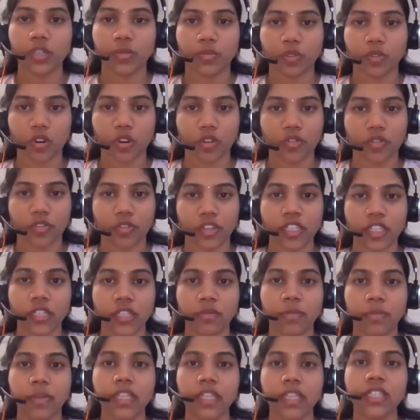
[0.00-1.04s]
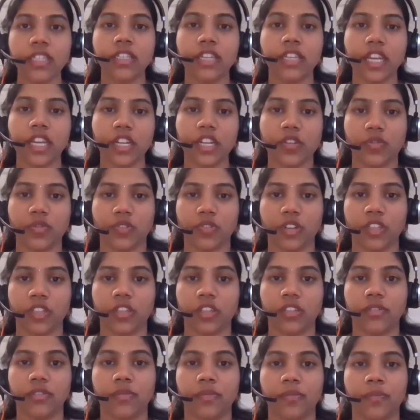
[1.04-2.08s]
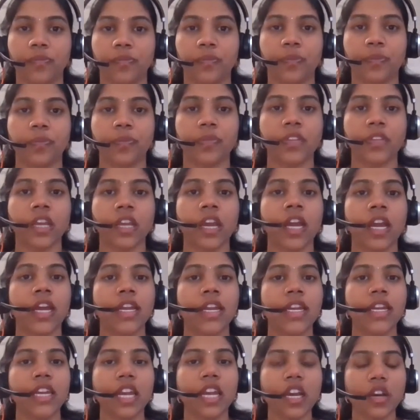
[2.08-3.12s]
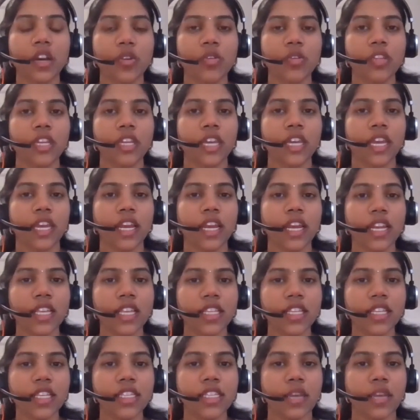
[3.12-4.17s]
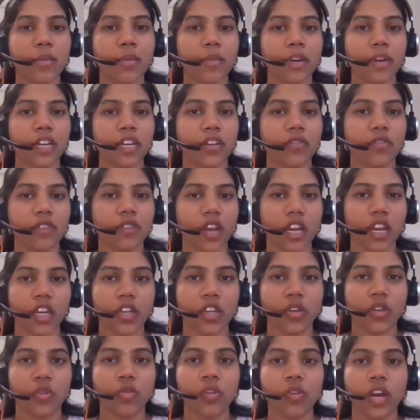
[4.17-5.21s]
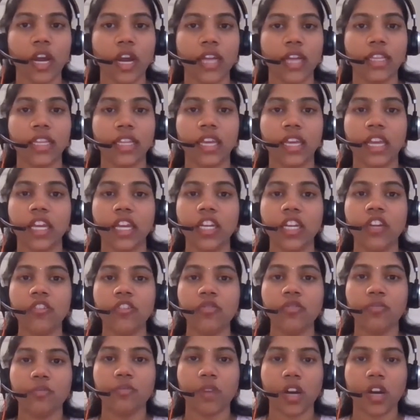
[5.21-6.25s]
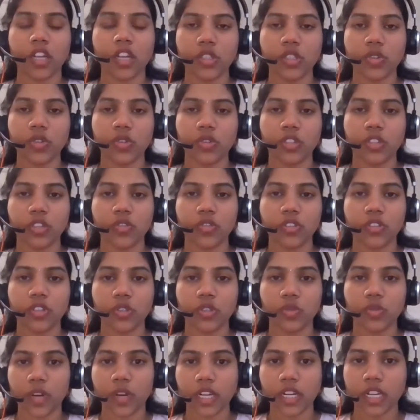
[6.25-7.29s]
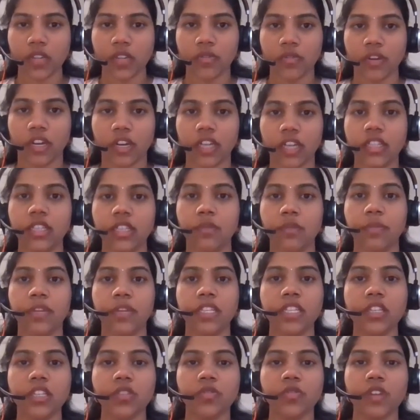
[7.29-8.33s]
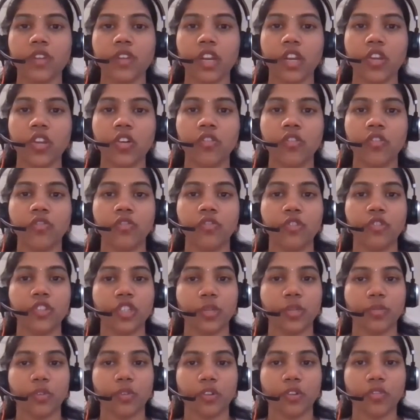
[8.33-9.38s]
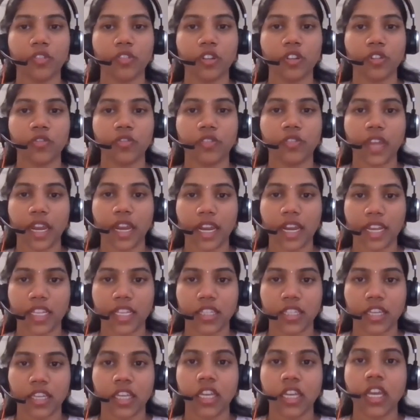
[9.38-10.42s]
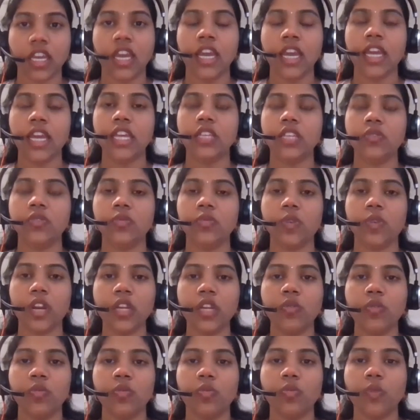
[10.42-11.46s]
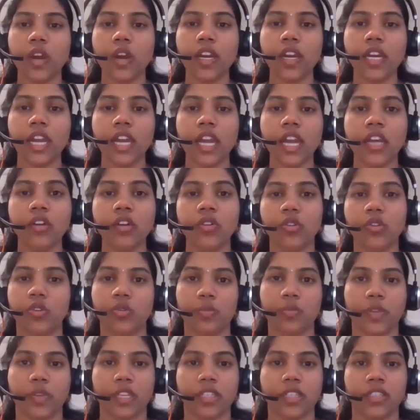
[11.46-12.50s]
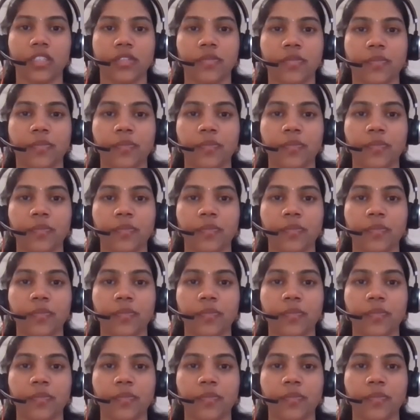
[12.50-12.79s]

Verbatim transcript: profits plus net worth. Now, the LIC's embedded value at the end of March 2021, the present value of future profit of LIC is only 1 lakh crore rupees.